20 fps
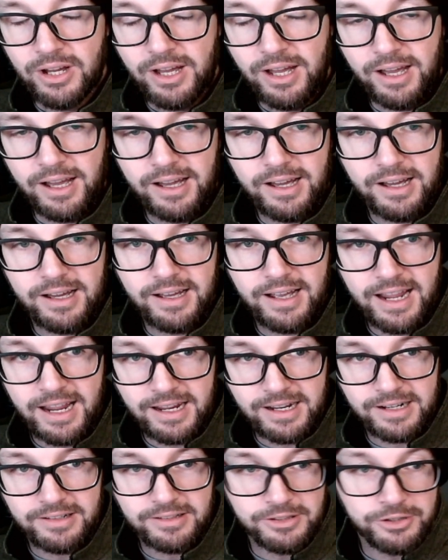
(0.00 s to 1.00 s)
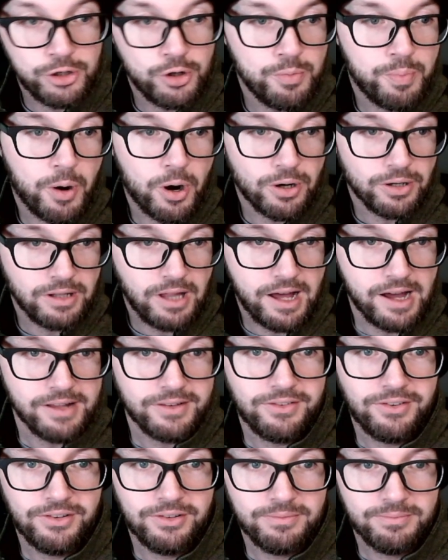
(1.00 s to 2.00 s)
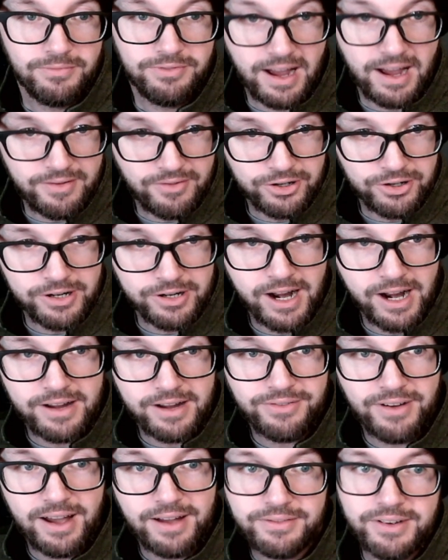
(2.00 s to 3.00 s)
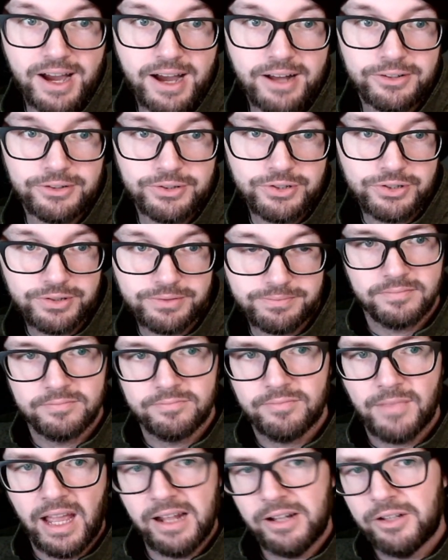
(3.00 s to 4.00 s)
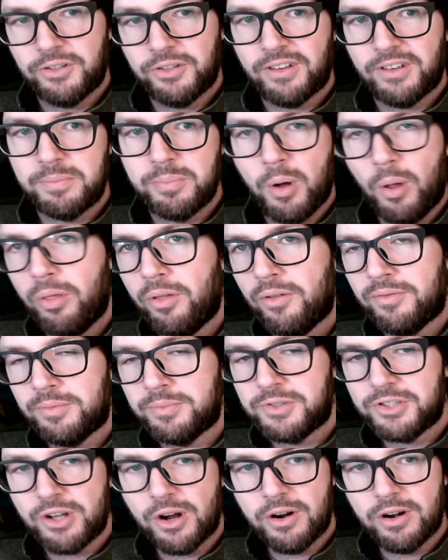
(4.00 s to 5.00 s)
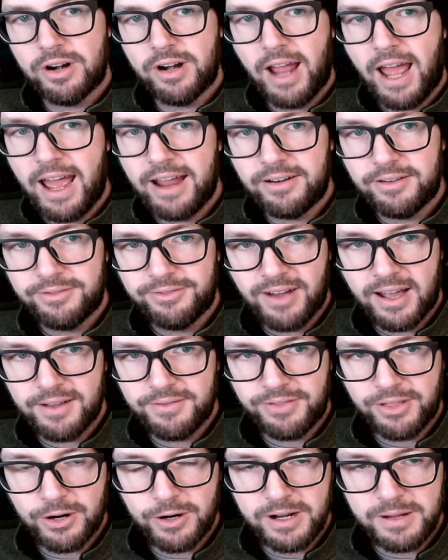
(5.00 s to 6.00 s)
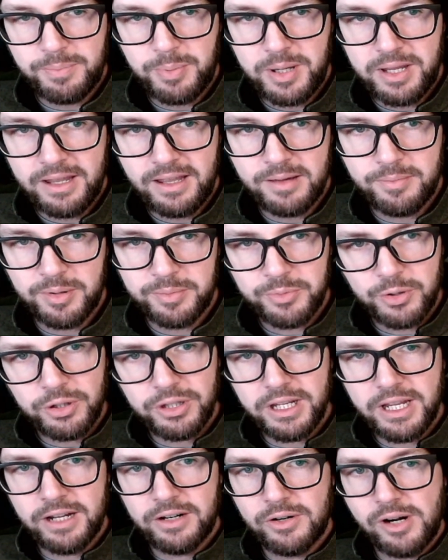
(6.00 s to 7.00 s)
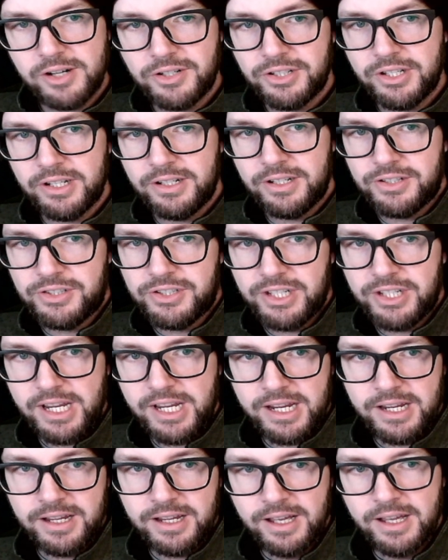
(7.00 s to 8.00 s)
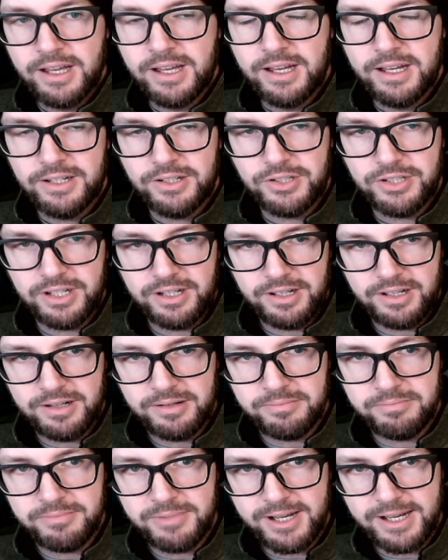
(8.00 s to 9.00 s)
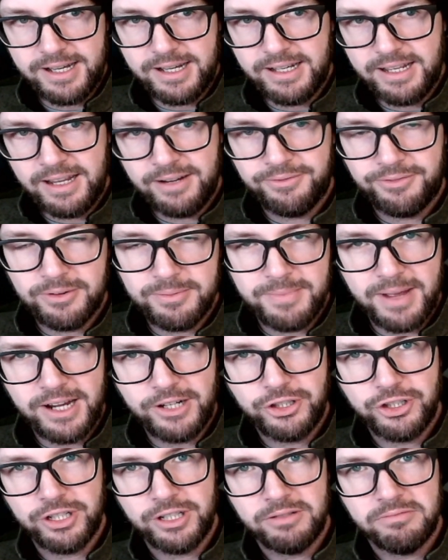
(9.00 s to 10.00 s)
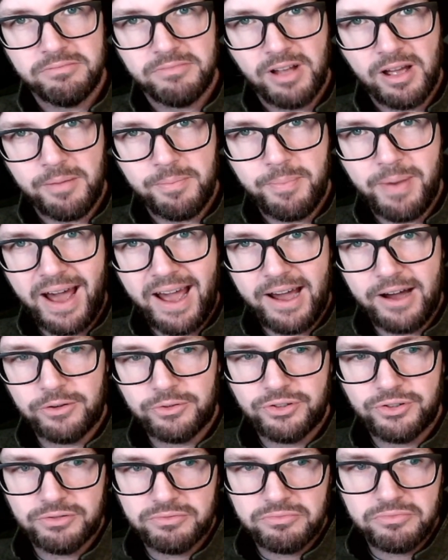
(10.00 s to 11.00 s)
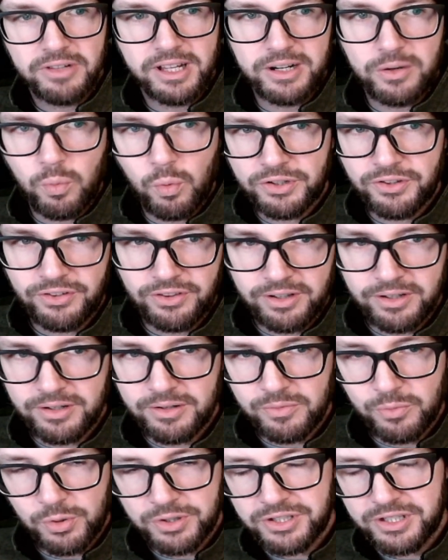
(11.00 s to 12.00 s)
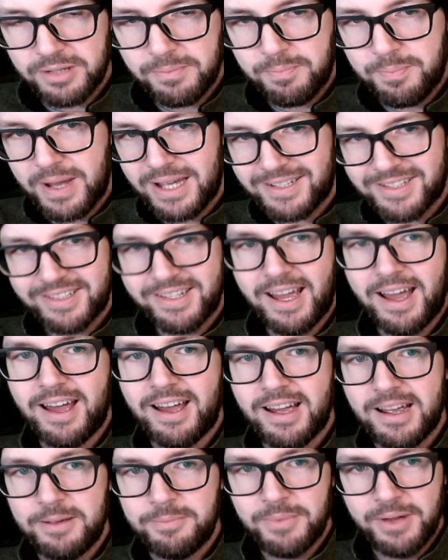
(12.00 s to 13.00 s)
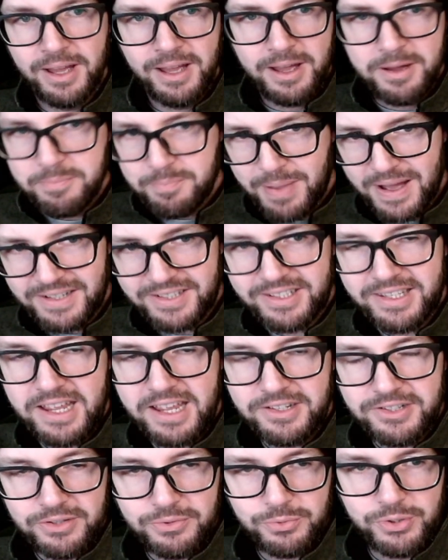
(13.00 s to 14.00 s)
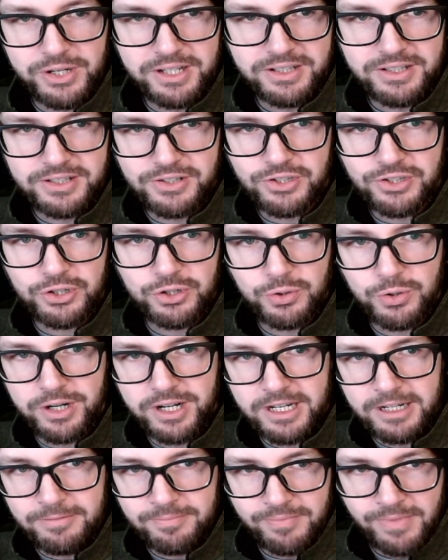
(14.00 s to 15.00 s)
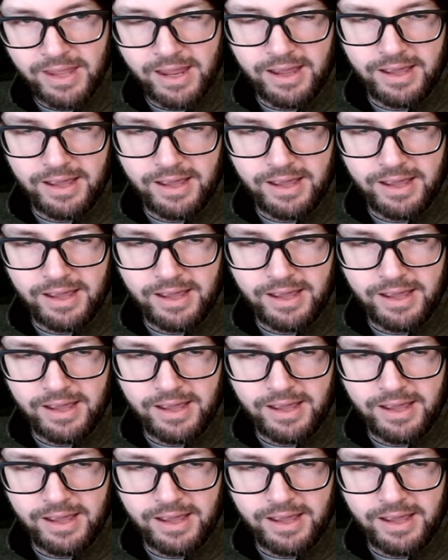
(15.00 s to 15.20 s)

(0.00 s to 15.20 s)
and new part lots, $595. And it looks like both of them started at 5:30 p.m. I'm really interested to see some information about like what's the best time, best days of the week to stream.